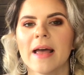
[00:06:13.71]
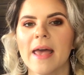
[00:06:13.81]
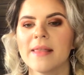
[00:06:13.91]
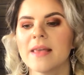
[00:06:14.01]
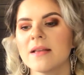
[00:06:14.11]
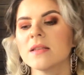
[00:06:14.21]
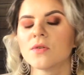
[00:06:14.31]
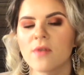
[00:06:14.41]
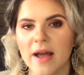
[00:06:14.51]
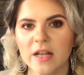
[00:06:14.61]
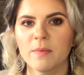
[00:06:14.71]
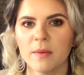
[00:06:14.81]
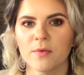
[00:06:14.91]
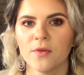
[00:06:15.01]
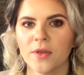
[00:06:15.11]
and then direct
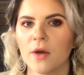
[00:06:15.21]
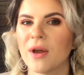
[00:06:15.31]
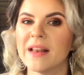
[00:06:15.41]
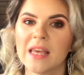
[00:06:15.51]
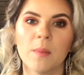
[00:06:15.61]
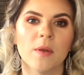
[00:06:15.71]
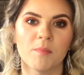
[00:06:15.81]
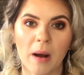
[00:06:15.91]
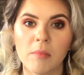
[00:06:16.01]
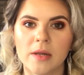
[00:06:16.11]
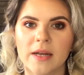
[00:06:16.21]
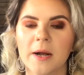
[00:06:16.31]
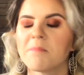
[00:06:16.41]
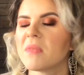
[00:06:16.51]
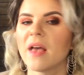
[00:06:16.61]
people there and keep it public.